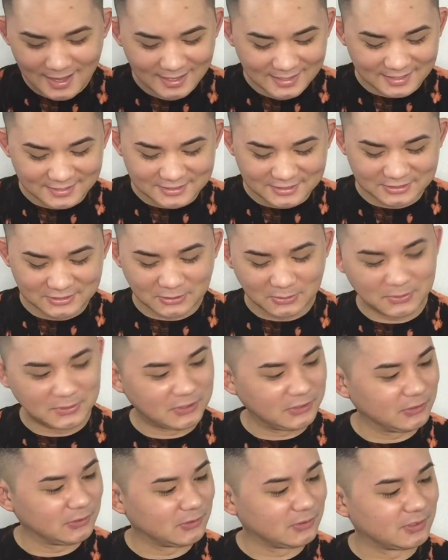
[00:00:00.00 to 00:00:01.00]
This is so
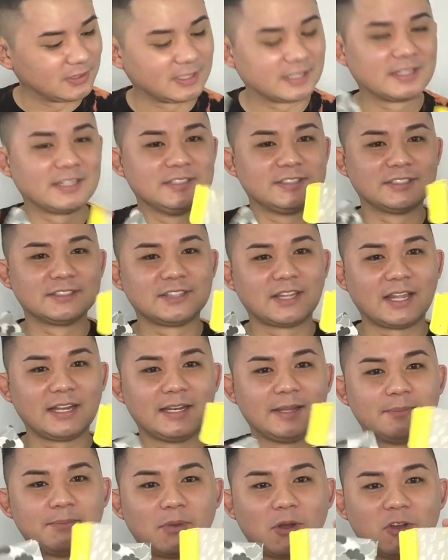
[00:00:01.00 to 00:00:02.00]
cute because there's
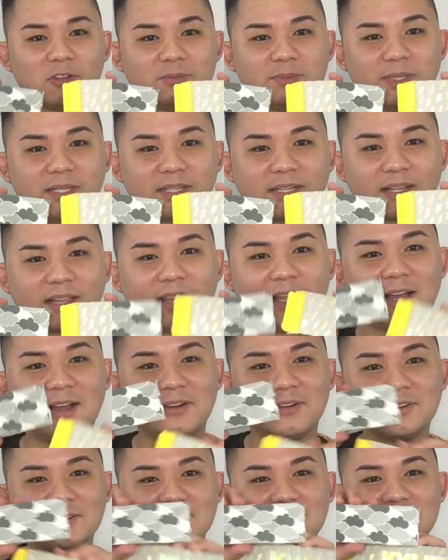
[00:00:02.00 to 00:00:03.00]
lightning bolts and
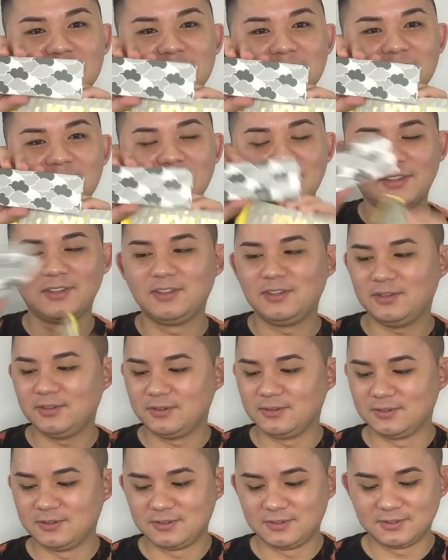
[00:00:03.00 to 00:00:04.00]
clouds.
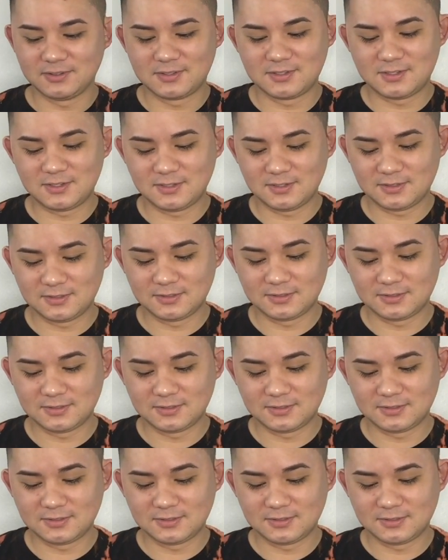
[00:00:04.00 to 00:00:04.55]
Cute.